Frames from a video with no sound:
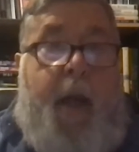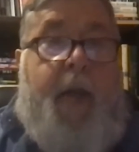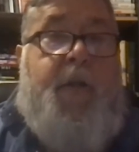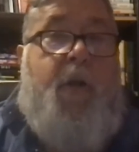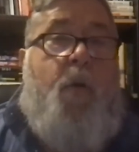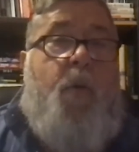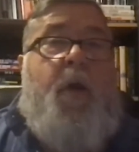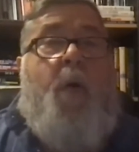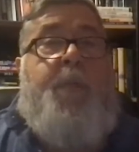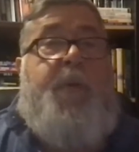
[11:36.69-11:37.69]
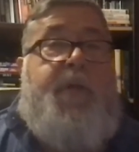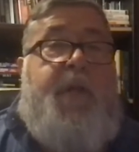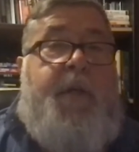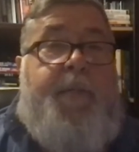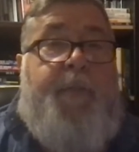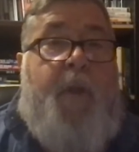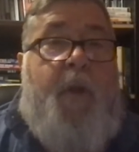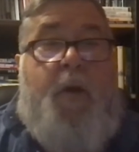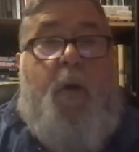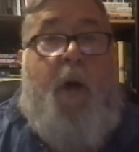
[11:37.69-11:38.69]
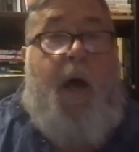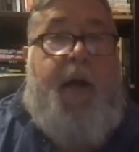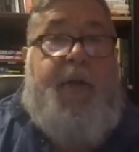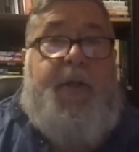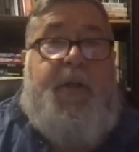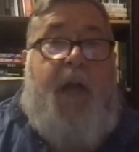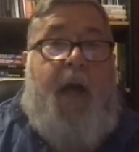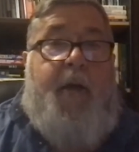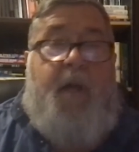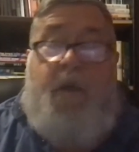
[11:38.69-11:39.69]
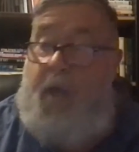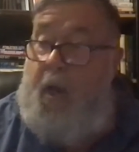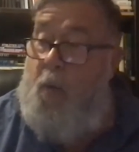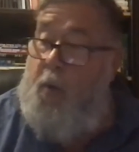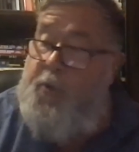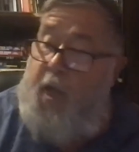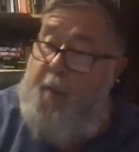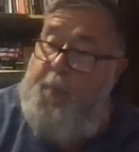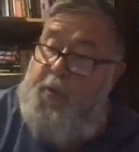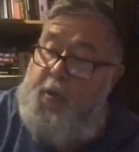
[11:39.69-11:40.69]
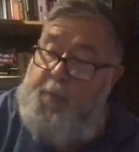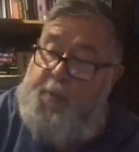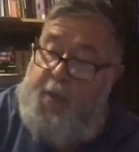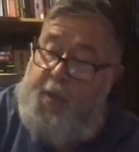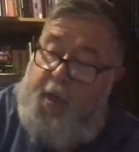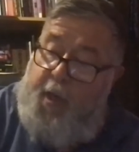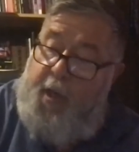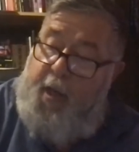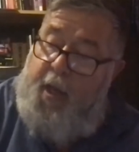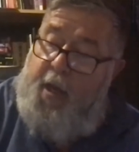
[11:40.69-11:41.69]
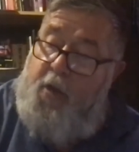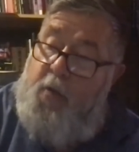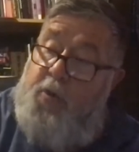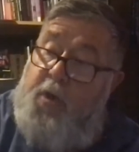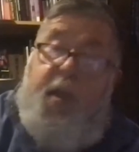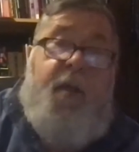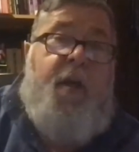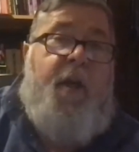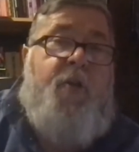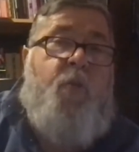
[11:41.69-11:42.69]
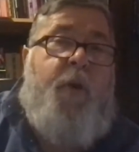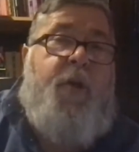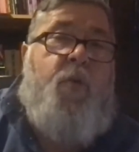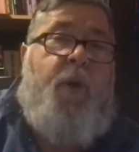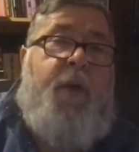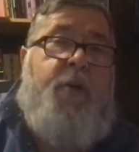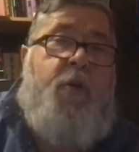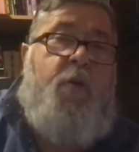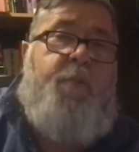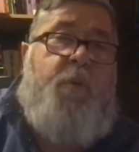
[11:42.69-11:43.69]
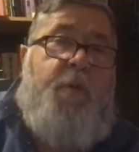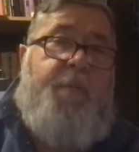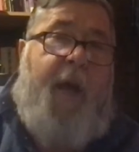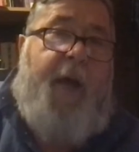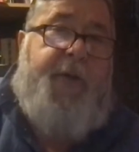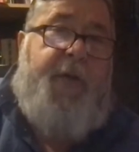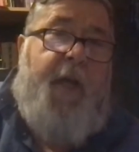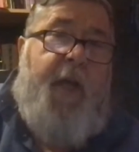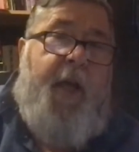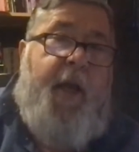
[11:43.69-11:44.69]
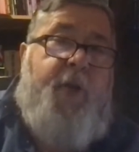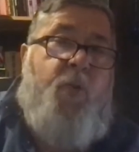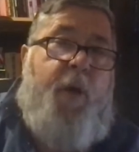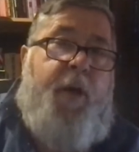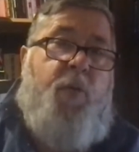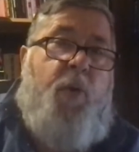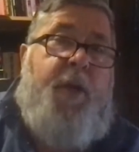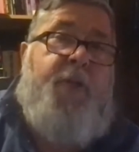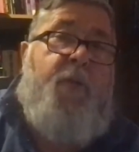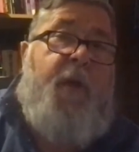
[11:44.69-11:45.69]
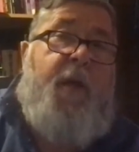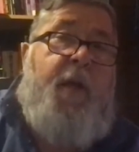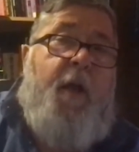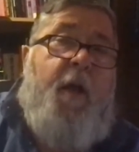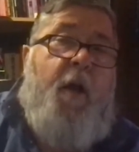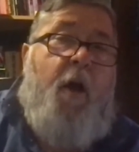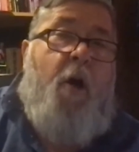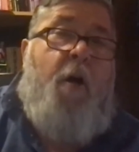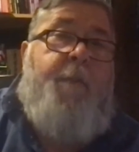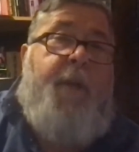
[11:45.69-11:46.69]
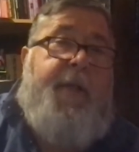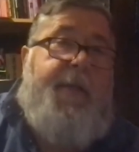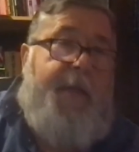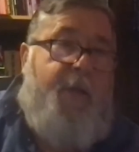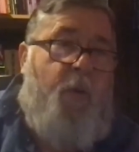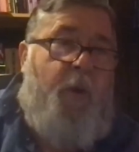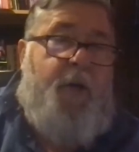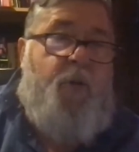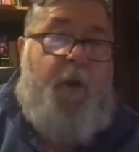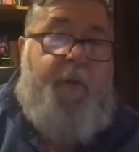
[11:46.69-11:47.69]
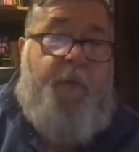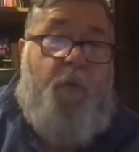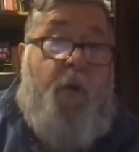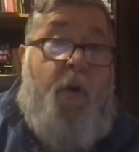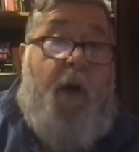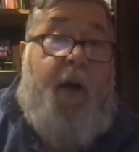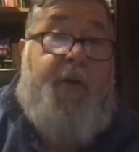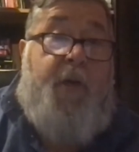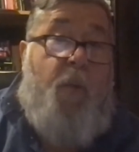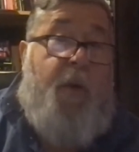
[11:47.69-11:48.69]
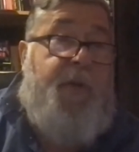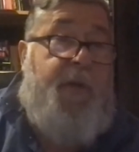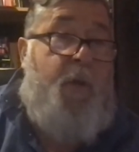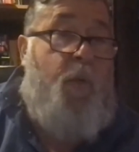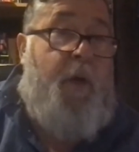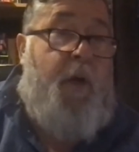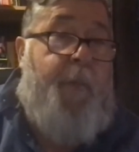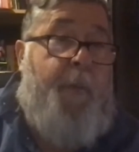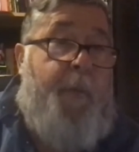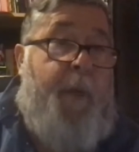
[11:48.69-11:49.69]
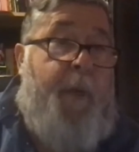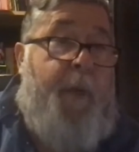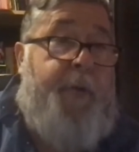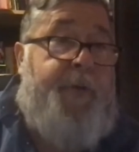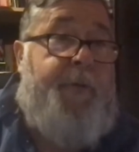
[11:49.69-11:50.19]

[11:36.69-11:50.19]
And so we hope to see Johannes. He's got, you got a world championships in Eugene in 2022, Budapest in 2023, Olympics 2024. Johannes, I want to see you win a couple medals.